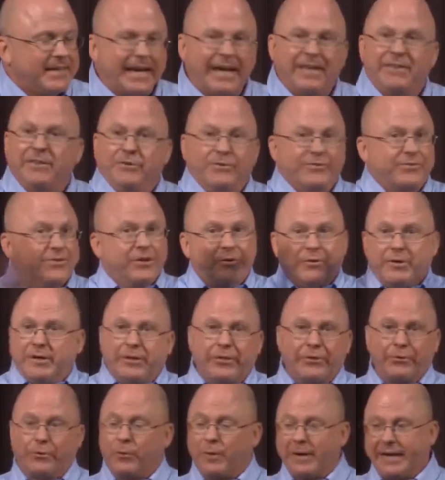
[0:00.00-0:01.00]
and there's no
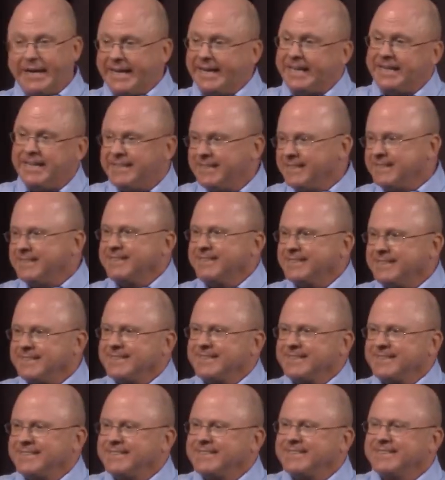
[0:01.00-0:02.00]
other way
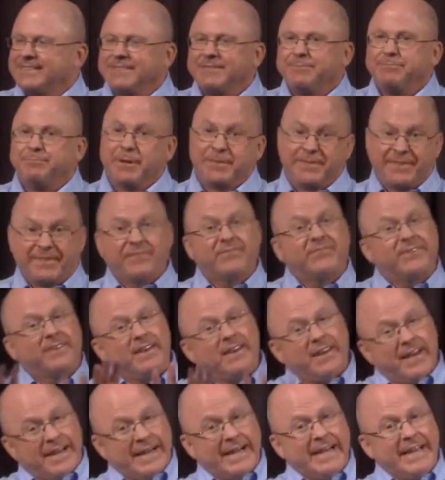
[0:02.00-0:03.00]
but this
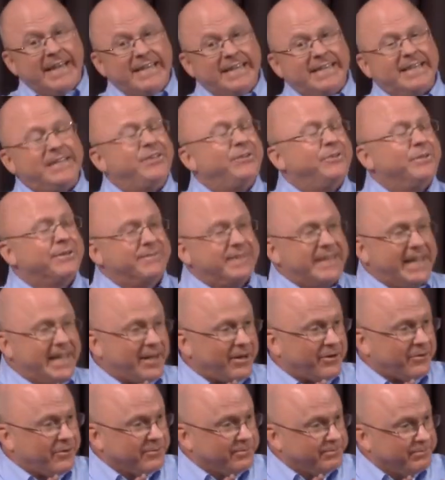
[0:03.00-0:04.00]
lie that you have
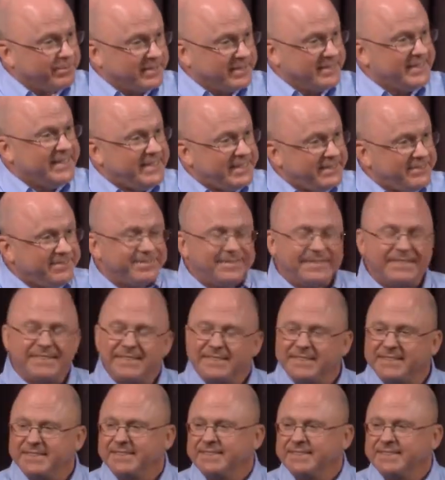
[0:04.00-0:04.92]
now believed.